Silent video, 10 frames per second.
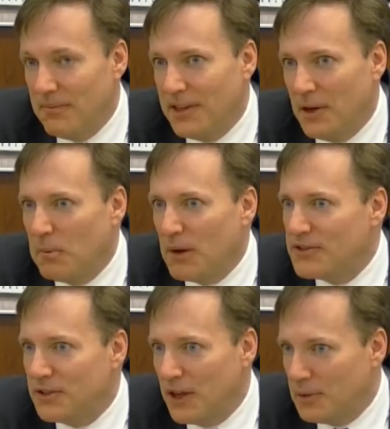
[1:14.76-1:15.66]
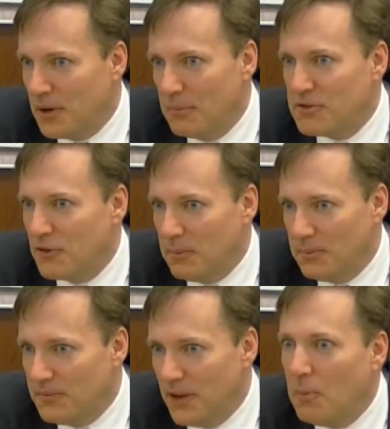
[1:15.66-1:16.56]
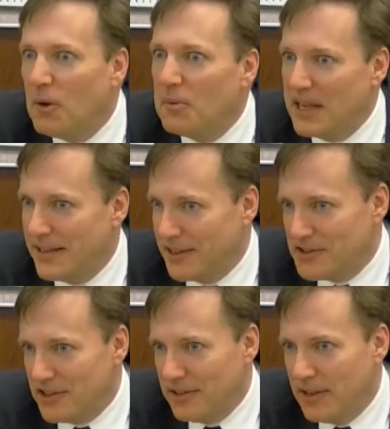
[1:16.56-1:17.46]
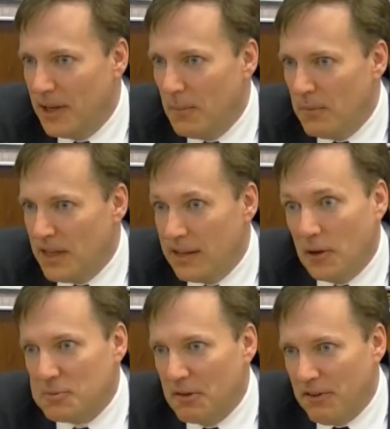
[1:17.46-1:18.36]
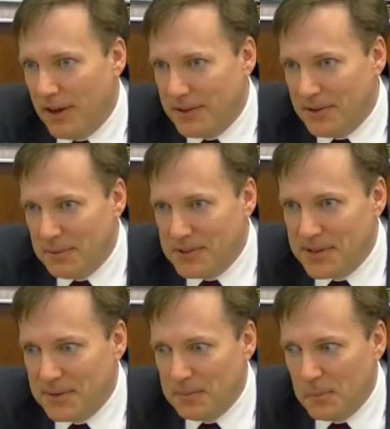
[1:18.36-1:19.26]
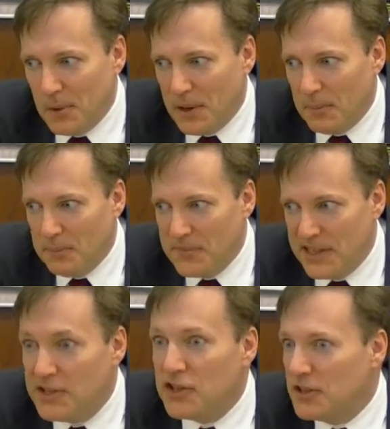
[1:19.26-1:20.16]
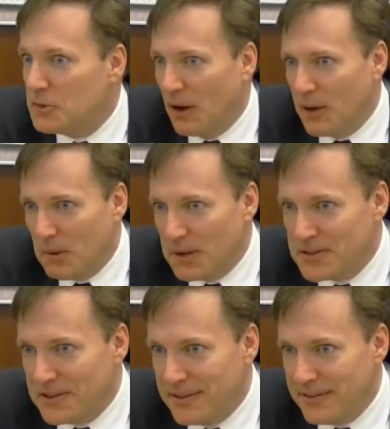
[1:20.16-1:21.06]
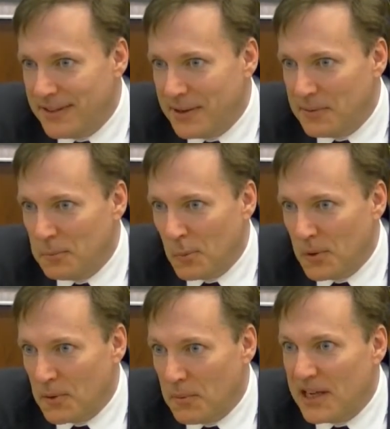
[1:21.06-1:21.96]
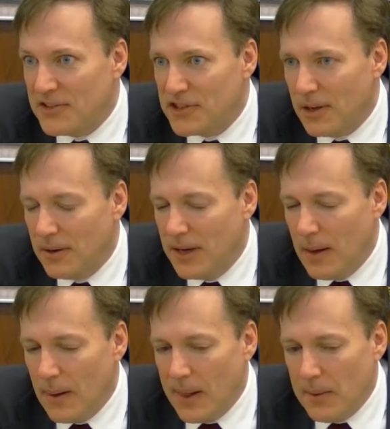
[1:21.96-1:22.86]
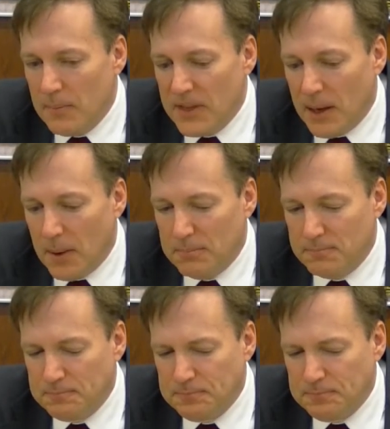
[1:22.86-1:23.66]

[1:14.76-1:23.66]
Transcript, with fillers: young person who comes from humble beginnings, and that was my father. He was a um, he is an inspiring person, and and remain so. Um,